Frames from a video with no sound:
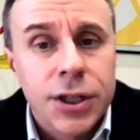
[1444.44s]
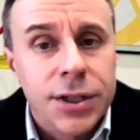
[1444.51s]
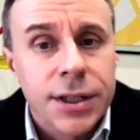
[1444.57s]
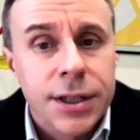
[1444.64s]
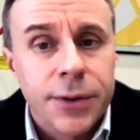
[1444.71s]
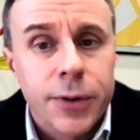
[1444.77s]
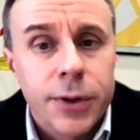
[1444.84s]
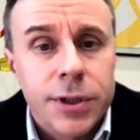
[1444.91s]
just
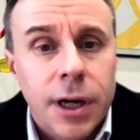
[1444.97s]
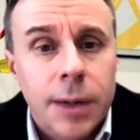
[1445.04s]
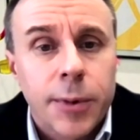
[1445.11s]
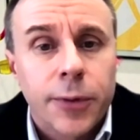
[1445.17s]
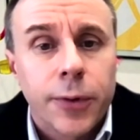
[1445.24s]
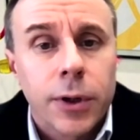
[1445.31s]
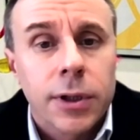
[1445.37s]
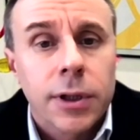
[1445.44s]
a different
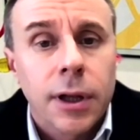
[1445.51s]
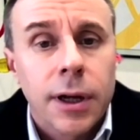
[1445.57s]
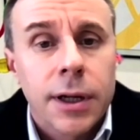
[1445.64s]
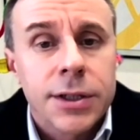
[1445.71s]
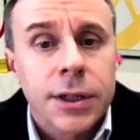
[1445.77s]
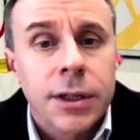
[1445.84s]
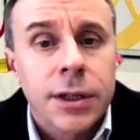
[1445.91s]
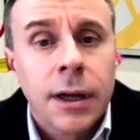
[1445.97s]
type of
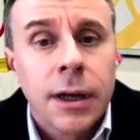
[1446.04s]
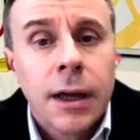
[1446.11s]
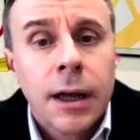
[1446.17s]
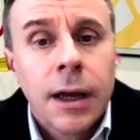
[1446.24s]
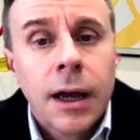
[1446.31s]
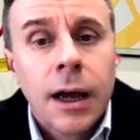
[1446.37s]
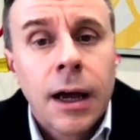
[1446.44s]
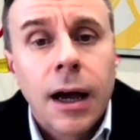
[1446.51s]
fertilizer.
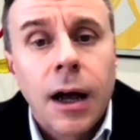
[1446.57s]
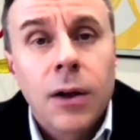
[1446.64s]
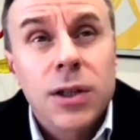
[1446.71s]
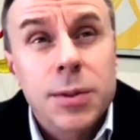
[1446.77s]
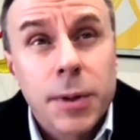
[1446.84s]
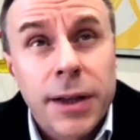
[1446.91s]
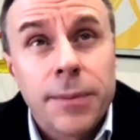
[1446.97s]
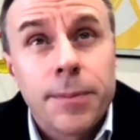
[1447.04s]

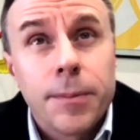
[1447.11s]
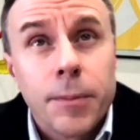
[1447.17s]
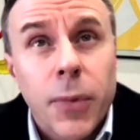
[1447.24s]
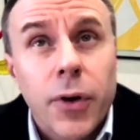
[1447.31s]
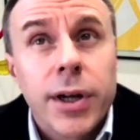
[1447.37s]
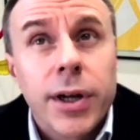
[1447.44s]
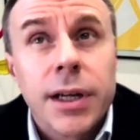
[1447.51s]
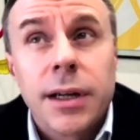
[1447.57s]
Ultimately,
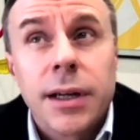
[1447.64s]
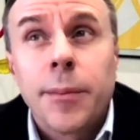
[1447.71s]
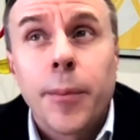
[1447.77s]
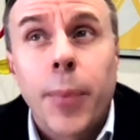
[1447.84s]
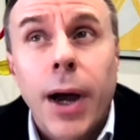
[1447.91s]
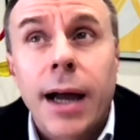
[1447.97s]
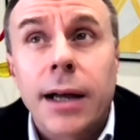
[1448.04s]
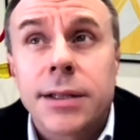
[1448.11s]
Meridian
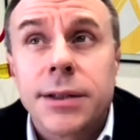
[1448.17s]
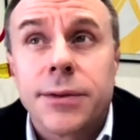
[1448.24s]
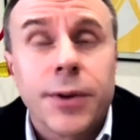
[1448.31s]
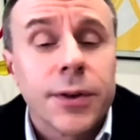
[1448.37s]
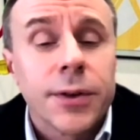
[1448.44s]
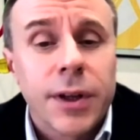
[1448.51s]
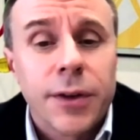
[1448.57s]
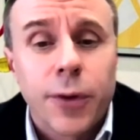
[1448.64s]
impacted
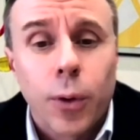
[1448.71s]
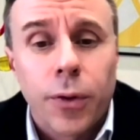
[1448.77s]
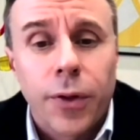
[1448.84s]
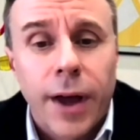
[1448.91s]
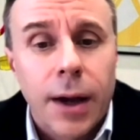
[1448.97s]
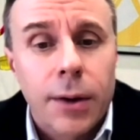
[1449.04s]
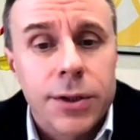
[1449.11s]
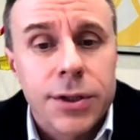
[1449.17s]

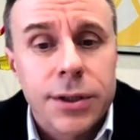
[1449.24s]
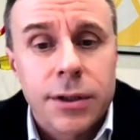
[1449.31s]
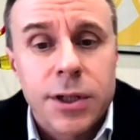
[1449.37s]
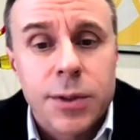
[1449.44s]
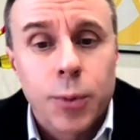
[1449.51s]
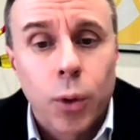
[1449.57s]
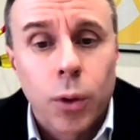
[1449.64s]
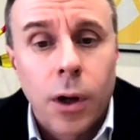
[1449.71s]
54,000
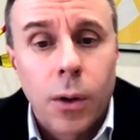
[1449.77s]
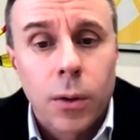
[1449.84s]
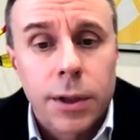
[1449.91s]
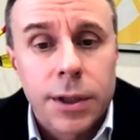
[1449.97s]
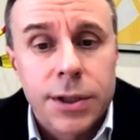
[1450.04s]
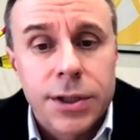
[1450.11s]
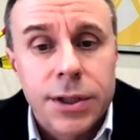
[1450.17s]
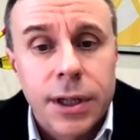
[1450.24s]

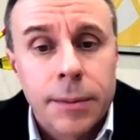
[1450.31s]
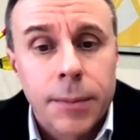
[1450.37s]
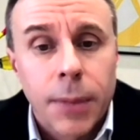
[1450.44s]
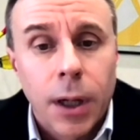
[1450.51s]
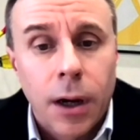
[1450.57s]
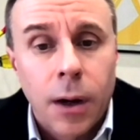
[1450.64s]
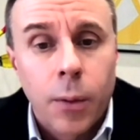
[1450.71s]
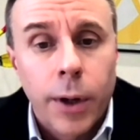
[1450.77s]
smallholders in
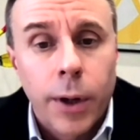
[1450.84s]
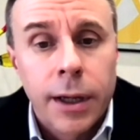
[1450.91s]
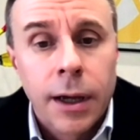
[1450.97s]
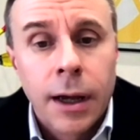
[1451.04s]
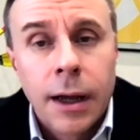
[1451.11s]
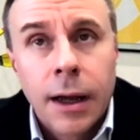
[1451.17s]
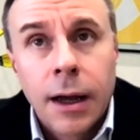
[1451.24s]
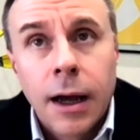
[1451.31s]
Malawi,
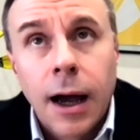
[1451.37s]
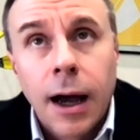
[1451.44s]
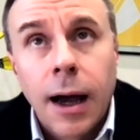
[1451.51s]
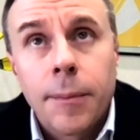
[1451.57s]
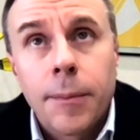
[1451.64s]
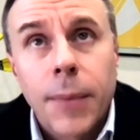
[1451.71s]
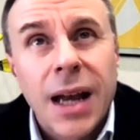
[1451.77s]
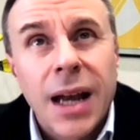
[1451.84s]

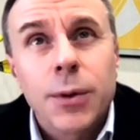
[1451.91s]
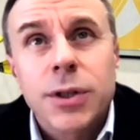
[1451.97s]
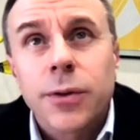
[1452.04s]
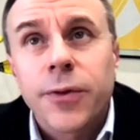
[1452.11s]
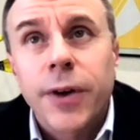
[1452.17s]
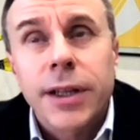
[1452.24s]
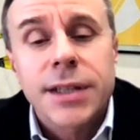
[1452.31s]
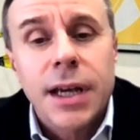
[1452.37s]
and it was
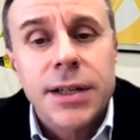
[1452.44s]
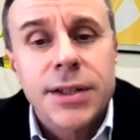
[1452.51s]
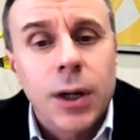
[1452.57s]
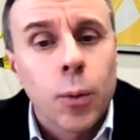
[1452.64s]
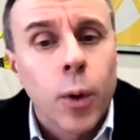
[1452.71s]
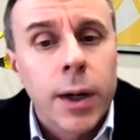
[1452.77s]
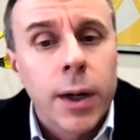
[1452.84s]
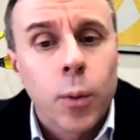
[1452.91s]
a
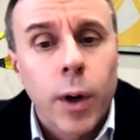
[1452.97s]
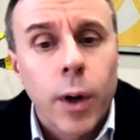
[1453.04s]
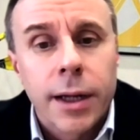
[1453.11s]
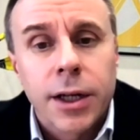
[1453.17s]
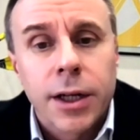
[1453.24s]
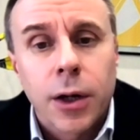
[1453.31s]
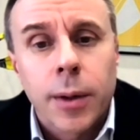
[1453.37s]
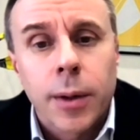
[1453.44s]
fantastic
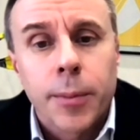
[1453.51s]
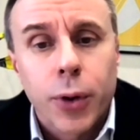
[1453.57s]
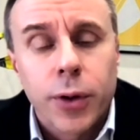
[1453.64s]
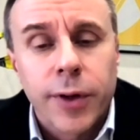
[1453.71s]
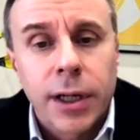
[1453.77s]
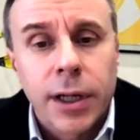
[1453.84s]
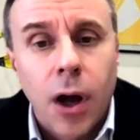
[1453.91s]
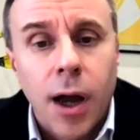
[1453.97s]
win-win. You know,
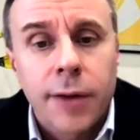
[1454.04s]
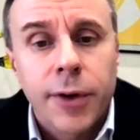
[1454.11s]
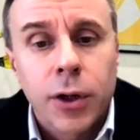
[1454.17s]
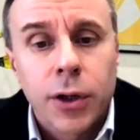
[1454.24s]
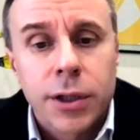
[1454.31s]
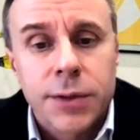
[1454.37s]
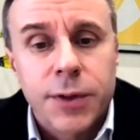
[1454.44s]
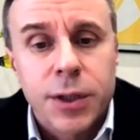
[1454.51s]
improving
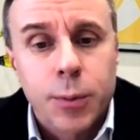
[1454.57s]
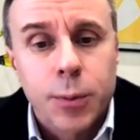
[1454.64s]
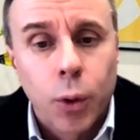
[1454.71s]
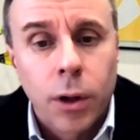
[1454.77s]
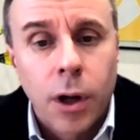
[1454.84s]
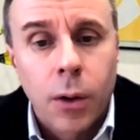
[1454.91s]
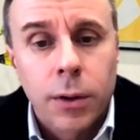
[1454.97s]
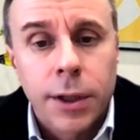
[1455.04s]
livelihoods for
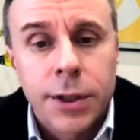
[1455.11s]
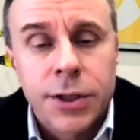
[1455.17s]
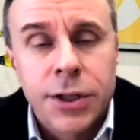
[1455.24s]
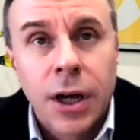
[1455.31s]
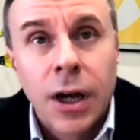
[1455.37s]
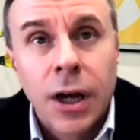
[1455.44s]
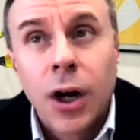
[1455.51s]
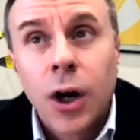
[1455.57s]

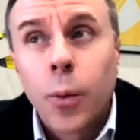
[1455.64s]
smallholders,